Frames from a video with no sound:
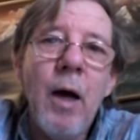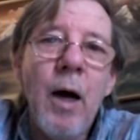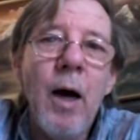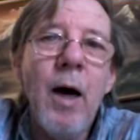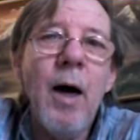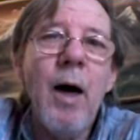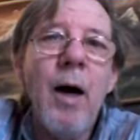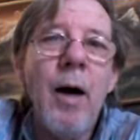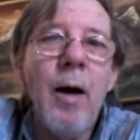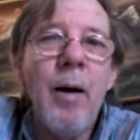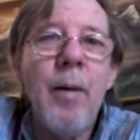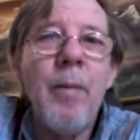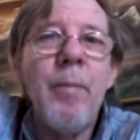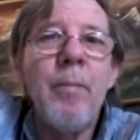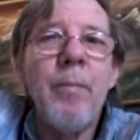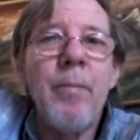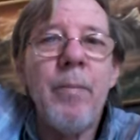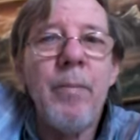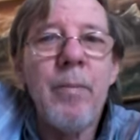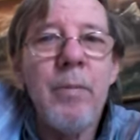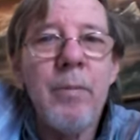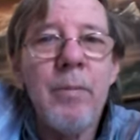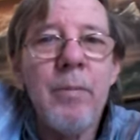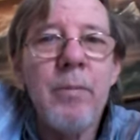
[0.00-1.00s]

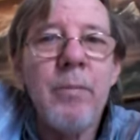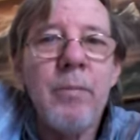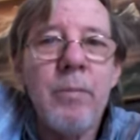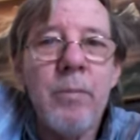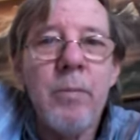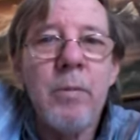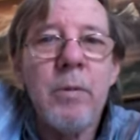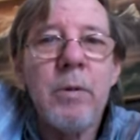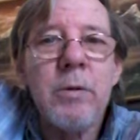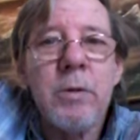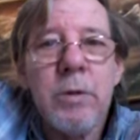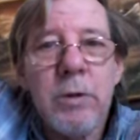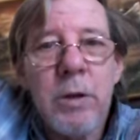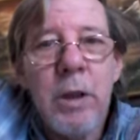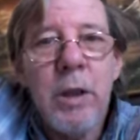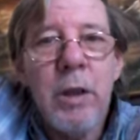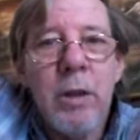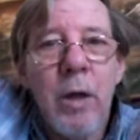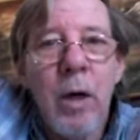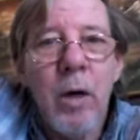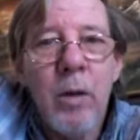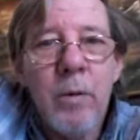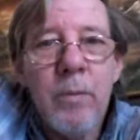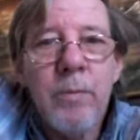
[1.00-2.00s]
um,
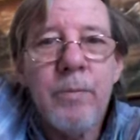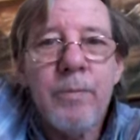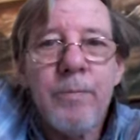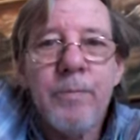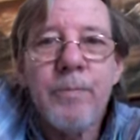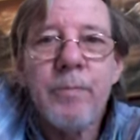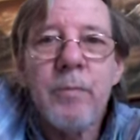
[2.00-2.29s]
Toledo,